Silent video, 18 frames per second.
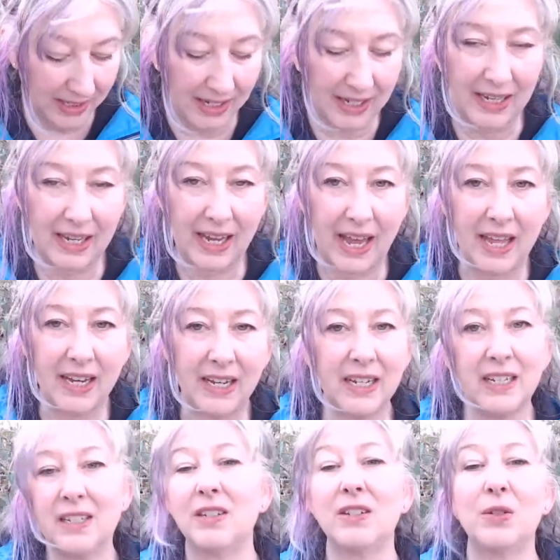get
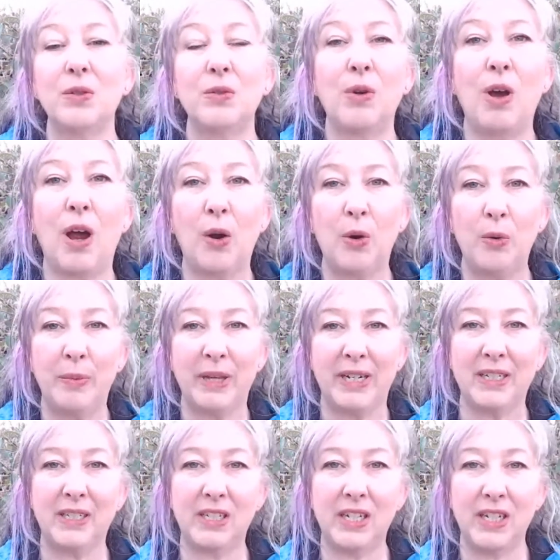into our
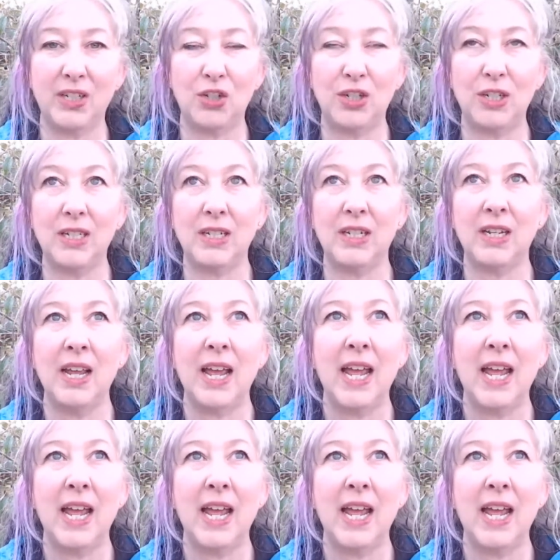meditation